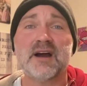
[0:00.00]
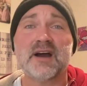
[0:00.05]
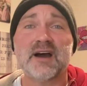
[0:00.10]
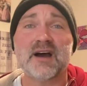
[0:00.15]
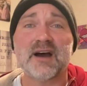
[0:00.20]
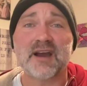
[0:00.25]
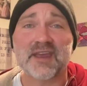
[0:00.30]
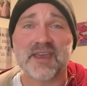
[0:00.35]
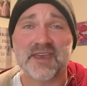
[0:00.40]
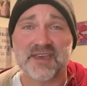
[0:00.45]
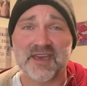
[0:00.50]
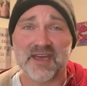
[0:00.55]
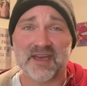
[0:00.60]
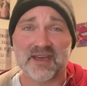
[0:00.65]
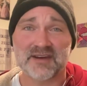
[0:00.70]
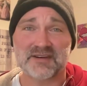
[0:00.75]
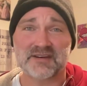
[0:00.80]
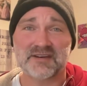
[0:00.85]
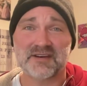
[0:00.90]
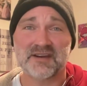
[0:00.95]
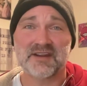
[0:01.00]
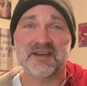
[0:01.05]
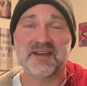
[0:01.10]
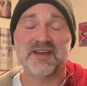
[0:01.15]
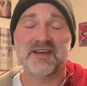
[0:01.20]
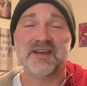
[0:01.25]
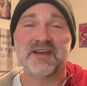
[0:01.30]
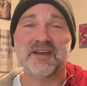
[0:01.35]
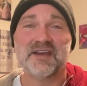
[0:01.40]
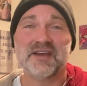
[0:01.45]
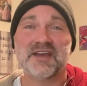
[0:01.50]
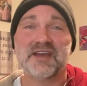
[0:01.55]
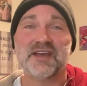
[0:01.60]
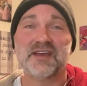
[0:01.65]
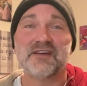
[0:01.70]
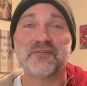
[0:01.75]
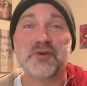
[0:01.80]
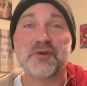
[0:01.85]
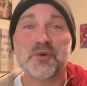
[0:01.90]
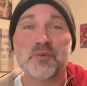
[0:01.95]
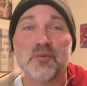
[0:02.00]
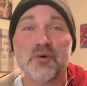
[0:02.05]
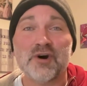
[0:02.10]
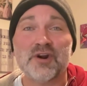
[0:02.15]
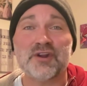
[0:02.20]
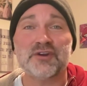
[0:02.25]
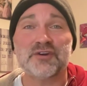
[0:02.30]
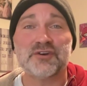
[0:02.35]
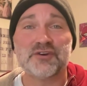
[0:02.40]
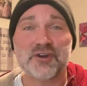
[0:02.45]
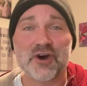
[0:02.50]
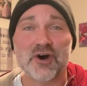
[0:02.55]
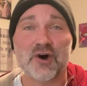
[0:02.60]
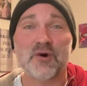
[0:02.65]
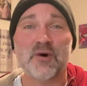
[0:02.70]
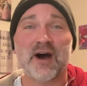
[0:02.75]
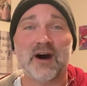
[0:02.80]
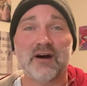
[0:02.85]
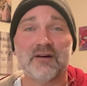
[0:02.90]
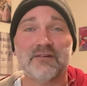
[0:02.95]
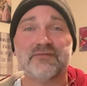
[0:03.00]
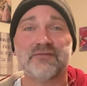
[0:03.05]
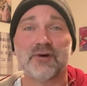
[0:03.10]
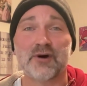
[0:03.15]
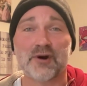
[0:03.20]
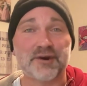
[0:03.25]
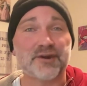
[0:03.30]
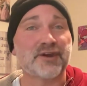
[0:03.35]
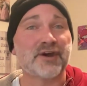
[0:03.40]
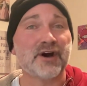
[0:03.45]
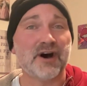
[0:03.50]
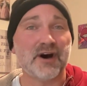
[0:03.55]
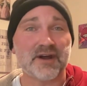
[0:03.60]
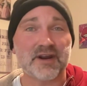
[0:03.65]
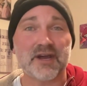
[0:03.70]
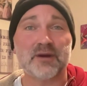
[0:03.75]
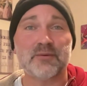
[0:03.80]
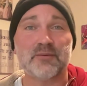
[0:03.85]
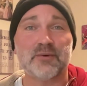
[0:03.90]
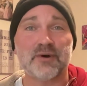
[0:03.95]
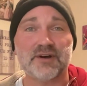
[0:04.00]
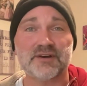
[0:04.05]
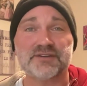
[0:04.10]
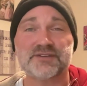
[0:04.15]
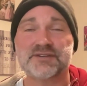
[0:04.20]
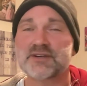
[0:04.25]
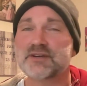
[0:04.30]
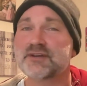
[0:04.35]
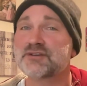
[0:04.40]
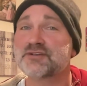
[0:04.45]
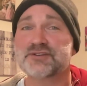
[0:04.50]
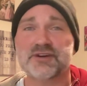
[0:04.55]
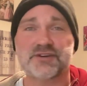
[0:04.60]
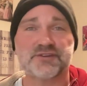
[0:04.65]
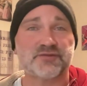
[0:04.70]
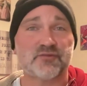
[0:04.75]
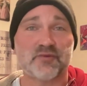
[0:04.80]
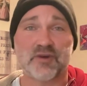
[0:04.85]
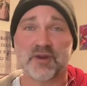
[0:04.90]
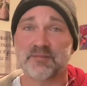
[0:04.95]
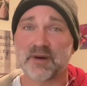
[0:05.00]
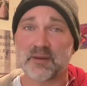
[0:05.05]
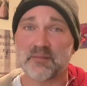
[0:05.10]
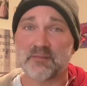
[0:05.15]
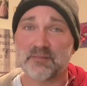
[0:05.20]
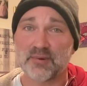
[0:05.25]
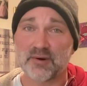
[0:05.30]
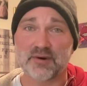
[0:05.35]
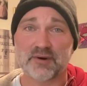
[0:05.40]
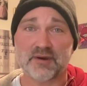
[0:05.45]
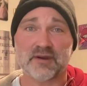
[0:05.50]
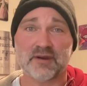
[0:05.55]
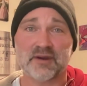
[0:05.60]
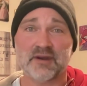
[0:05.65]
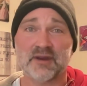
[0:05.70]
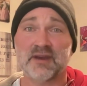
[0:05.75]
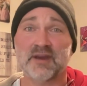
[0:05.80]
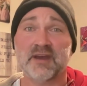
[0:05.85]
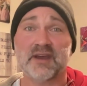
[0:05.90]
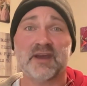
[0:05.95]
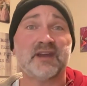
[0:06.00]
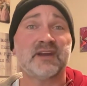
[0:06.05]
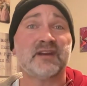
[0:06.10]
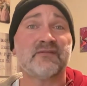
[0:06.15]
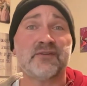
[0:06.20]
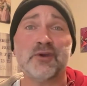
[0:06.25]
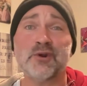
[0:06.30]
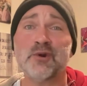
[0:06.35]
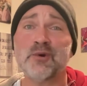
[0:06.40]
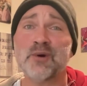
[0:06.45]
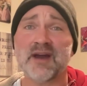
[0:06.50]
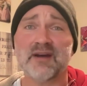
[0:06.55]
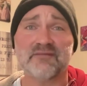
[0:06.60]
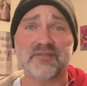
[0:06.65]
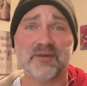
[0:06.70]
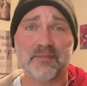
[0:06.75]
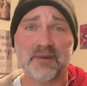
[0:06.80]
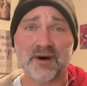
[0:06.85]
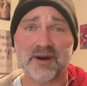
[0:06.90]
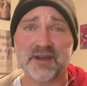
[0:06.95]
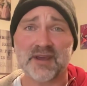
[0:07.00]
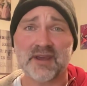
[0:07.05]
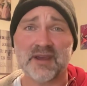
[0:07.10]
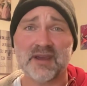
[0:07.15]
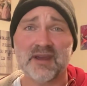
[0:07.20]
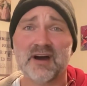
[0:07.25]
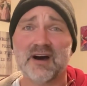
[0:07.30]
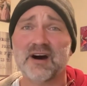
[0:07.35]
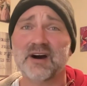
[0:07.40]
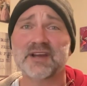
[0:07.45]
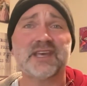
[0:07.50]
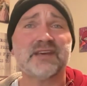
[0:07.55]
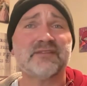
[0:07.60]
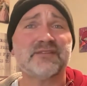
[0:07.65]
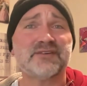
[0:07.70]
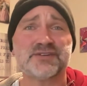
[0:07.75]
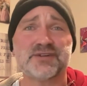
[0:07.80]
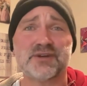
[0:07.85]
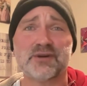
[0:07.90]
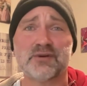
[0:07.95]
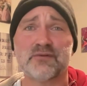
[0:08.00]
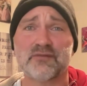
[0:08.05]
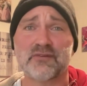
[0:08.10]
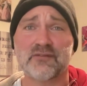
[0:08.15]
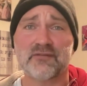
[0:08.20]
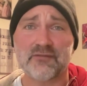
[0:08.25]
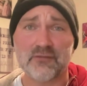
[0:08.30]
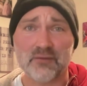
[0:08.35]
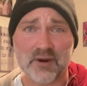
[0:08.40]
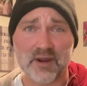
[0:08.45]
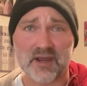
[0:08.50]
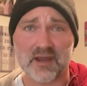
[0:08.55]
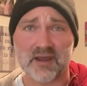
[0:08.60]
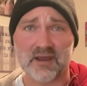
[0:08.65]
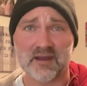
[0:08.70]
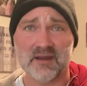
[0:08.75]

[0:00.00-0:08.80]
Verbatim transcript: Again, if you want to know how far gone I was, just read my book. And if you don't have the money, I'll give it to you for free.